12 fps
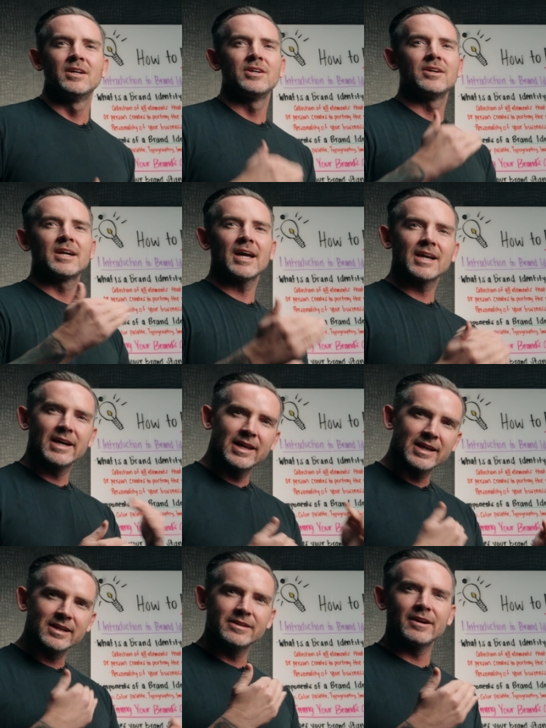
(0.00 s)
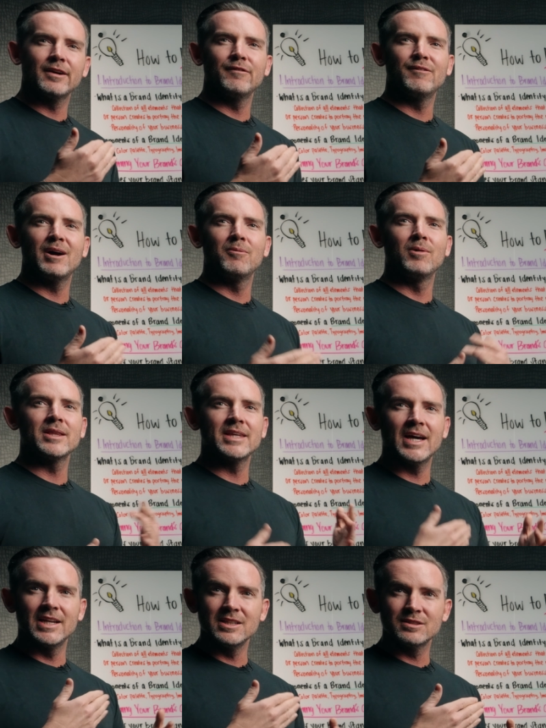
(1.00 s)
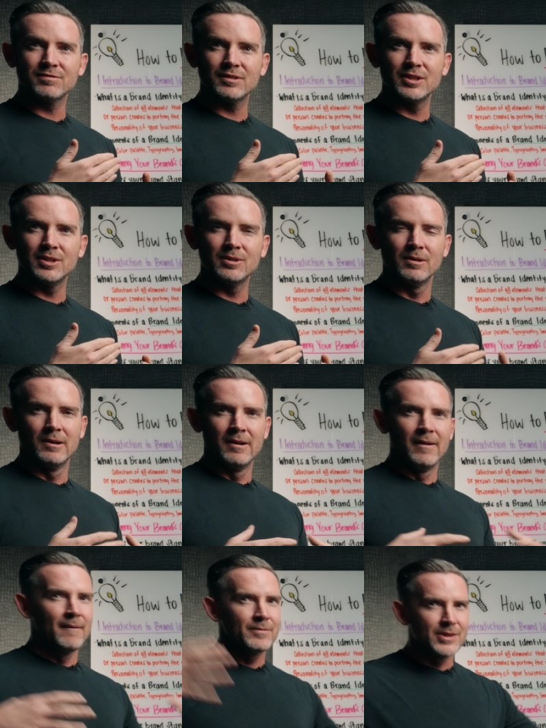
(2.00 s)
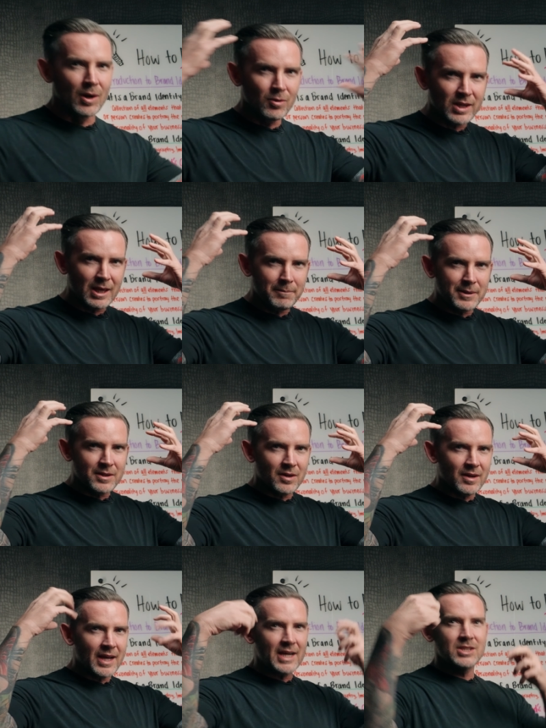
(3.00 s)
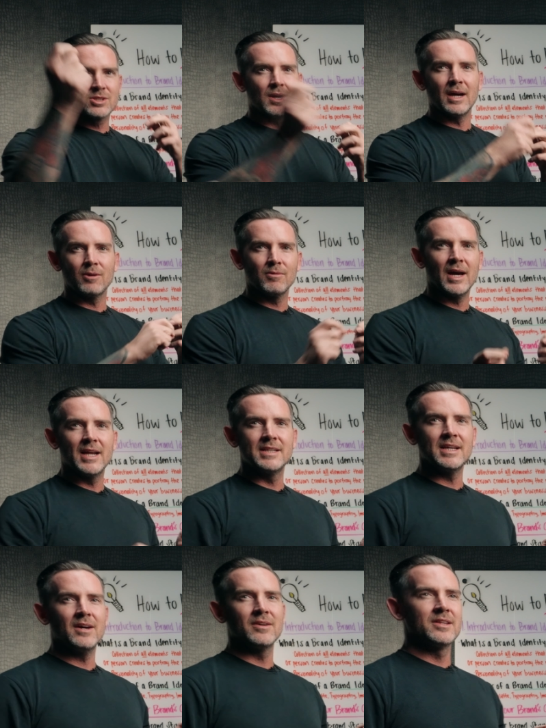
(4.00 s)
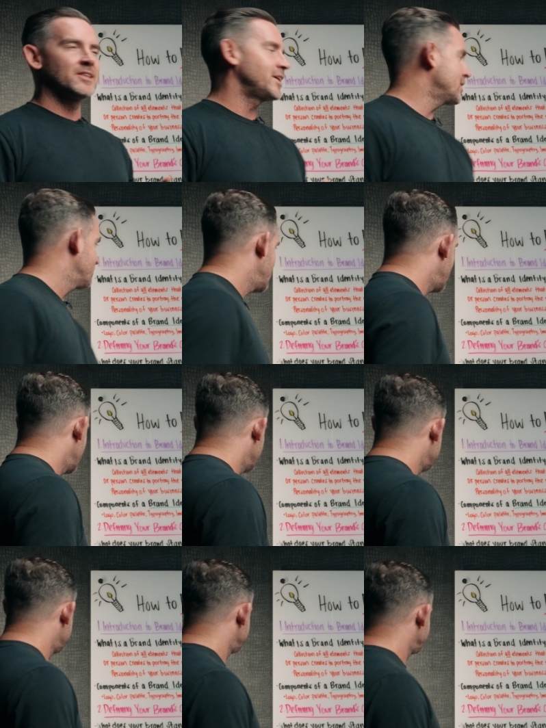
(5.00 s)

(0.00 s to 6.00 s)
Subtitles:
You got to kind of clarify what that is for you. Don't keep it in your head. Try to write it down and think about it.